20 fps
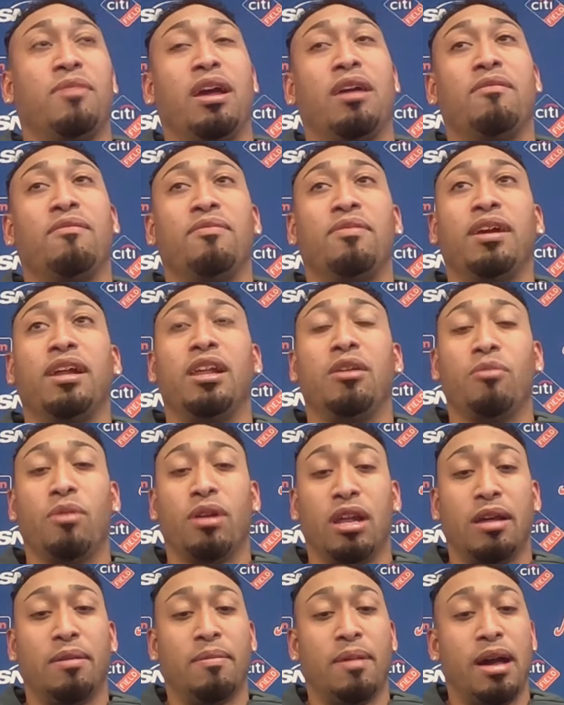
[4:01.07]
in Philly when
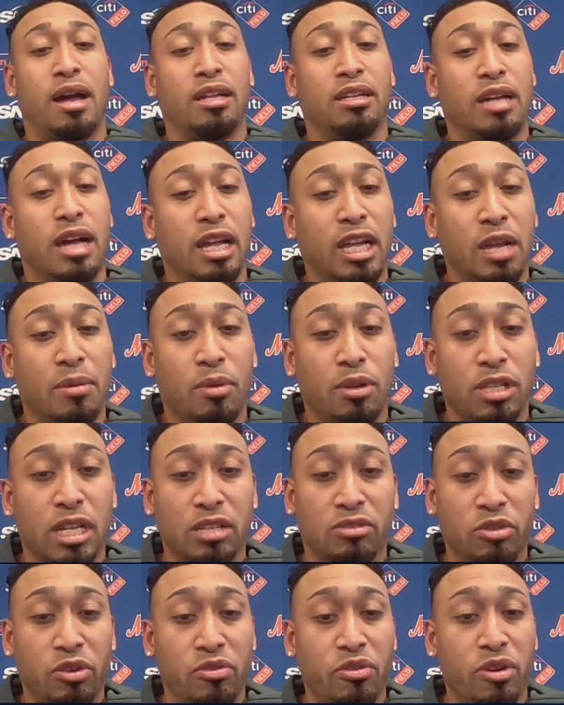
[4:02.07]
I give up the
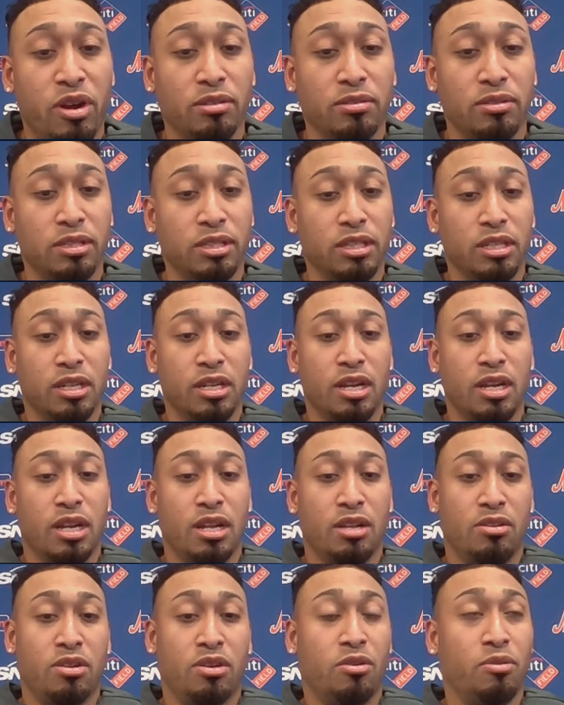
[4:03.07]
three runs,
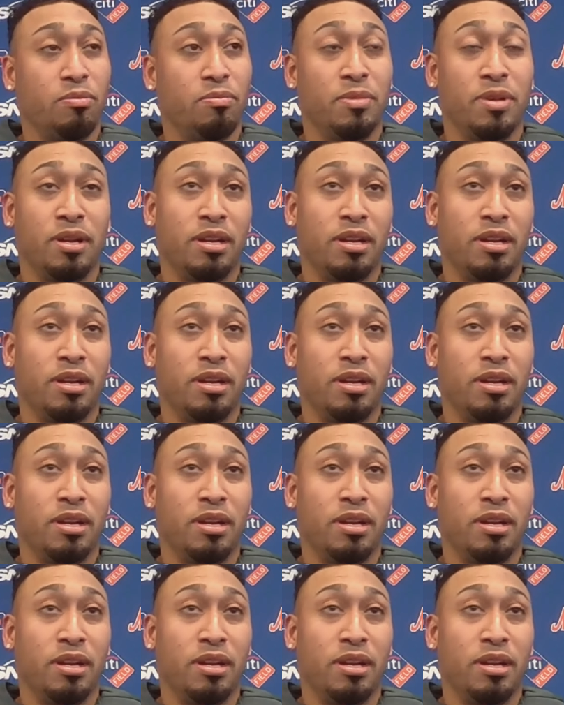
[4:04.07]
you know,